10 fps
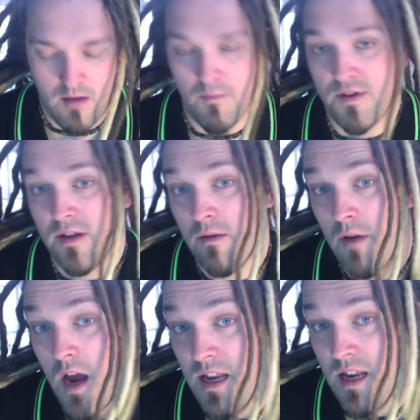So
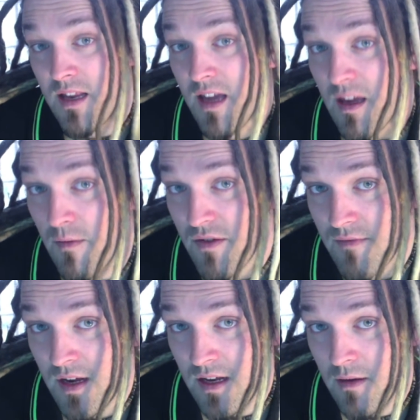any tips,
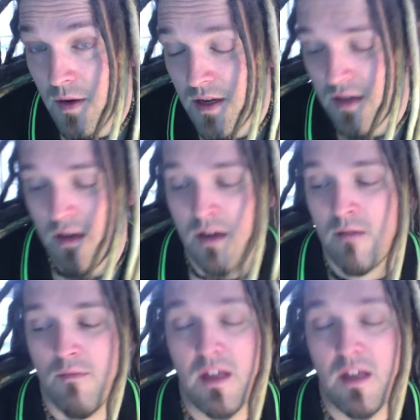any question?